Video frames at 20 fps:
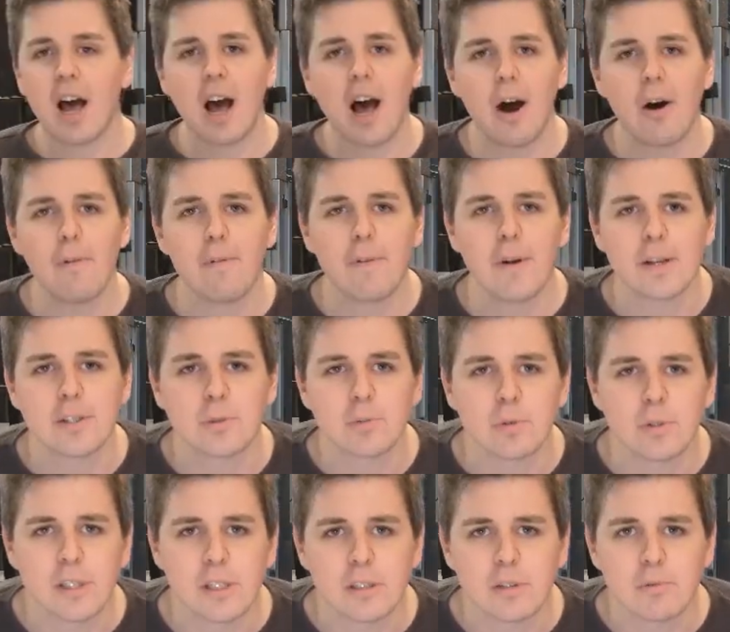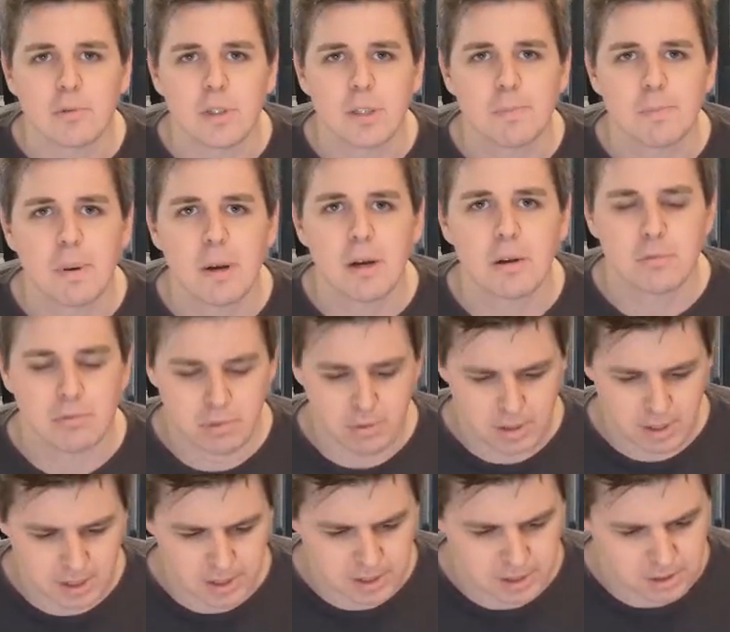How fast were they to respond?
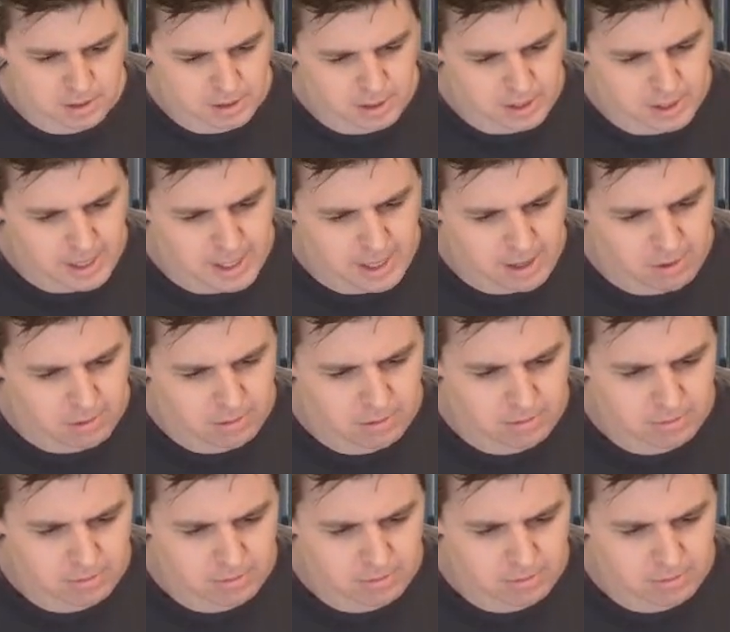Let's check it out.